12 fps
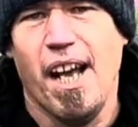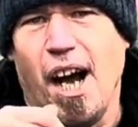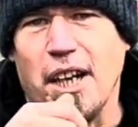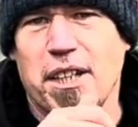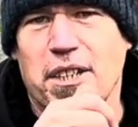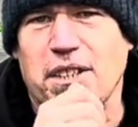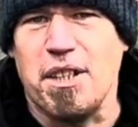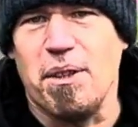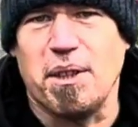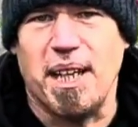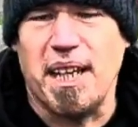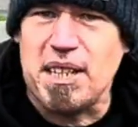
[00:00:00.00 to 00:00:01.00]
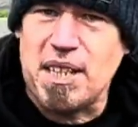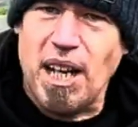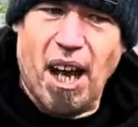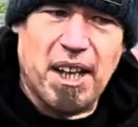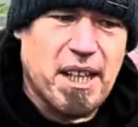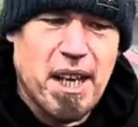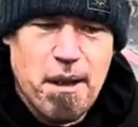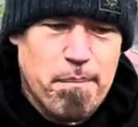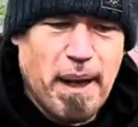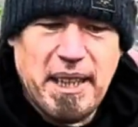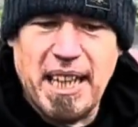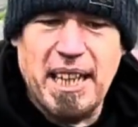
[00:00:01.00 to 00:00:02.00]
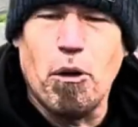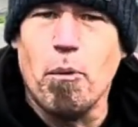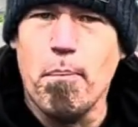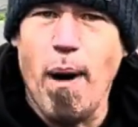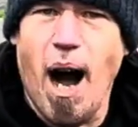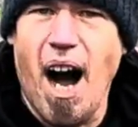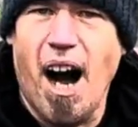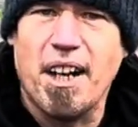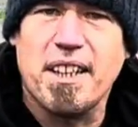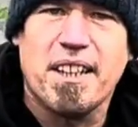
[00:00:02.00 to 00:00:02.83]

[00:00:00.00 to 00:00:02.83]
I could do things like make a little mark